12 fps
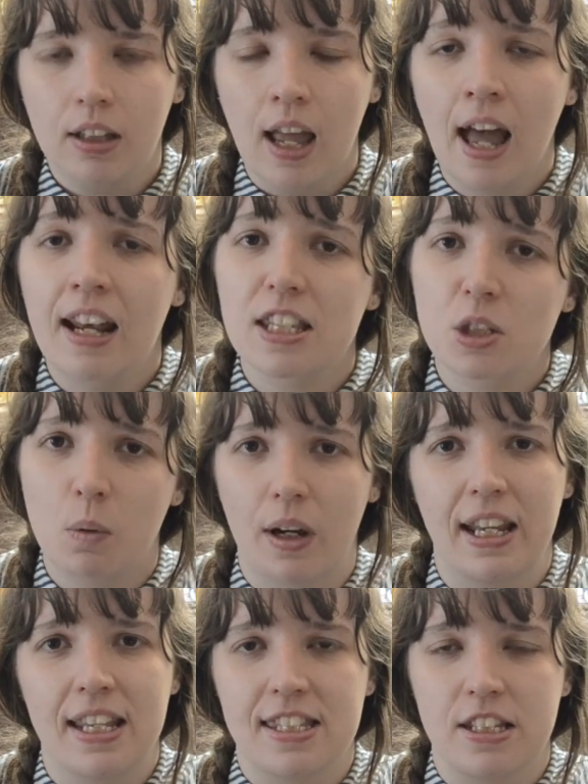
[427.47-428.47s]
And it's
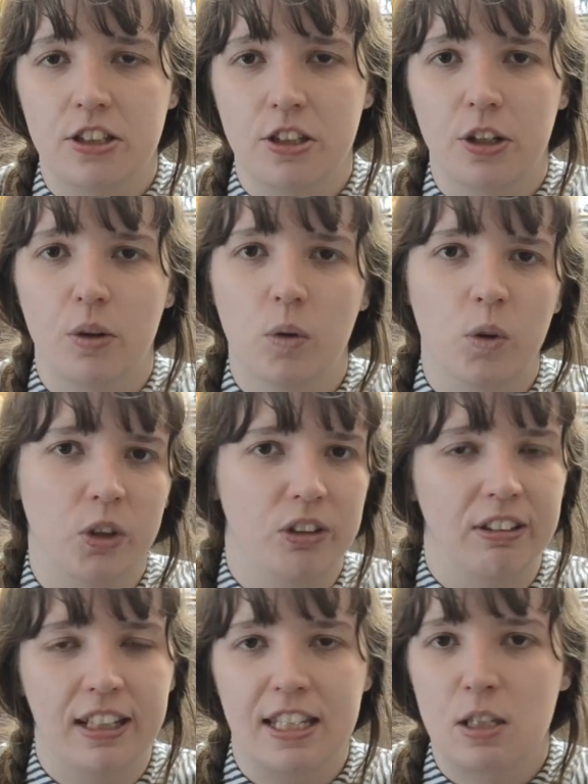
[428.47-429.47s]
quite easy to do. All you
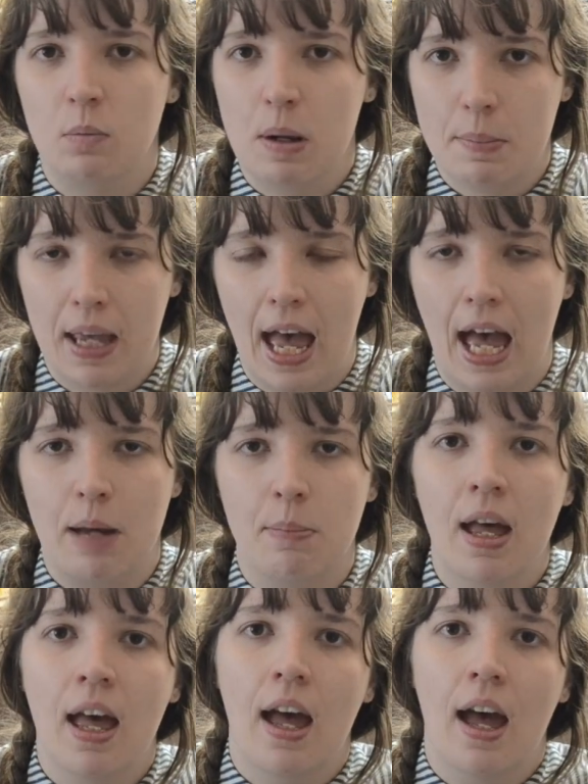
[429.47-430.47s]
need is a webcam
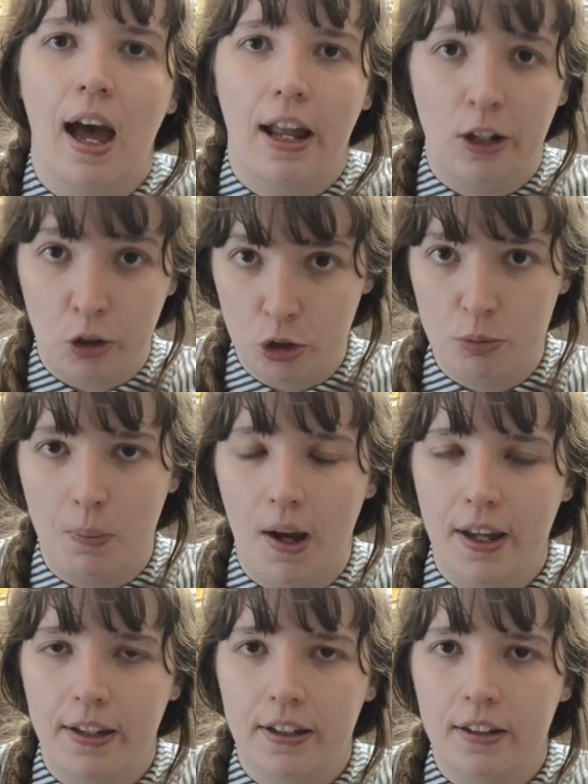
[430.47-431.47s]
and a good
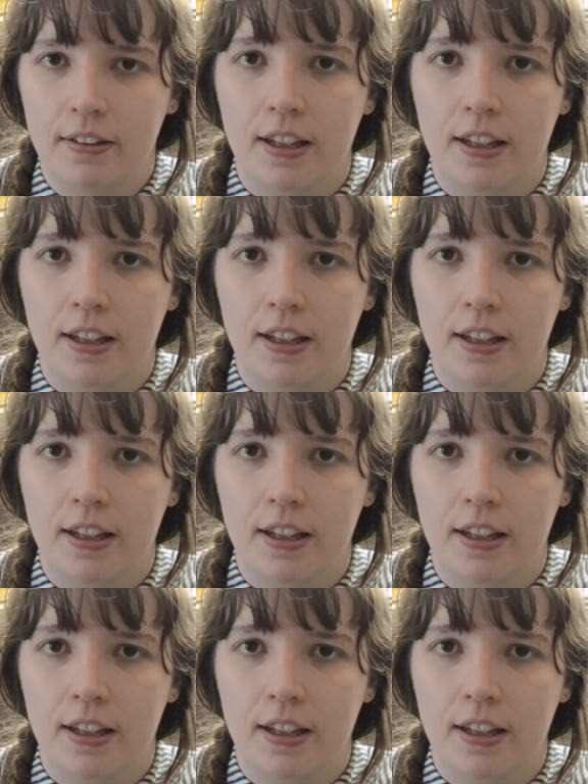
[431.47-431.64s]
mic.